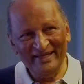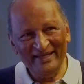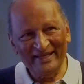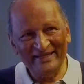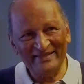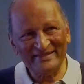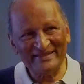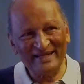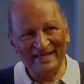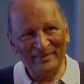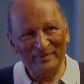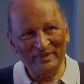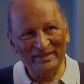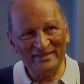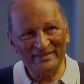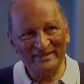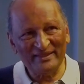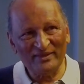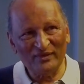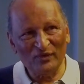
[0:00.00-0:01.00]

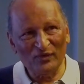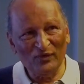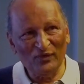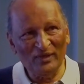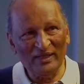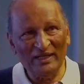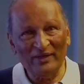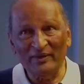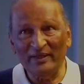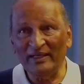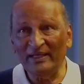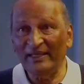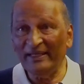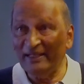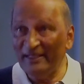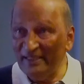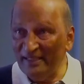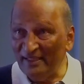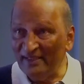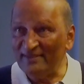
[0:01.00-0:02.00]
established in all our
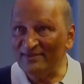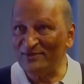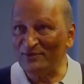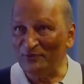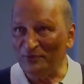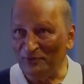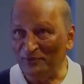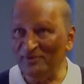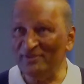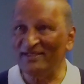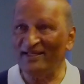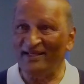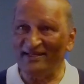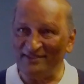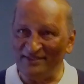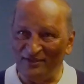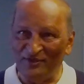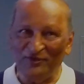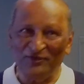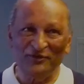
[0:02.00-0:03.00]
Indian schools. As
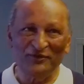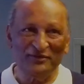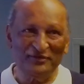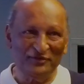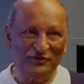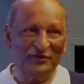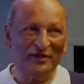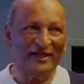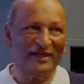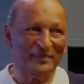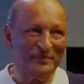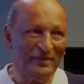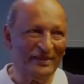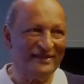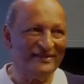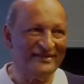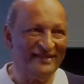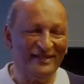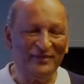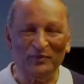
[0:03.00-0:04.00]
you know, during
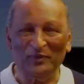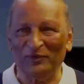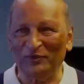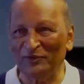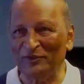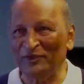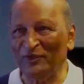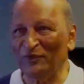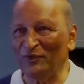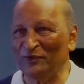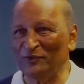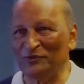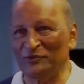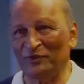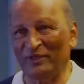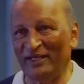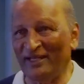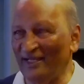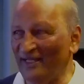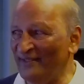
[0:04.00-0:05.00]
apartheid, we couldn't go to
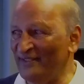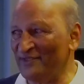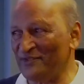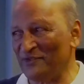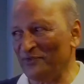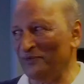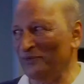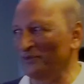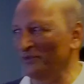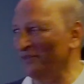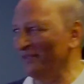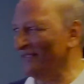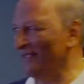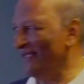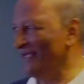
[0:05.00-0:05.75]
any other school.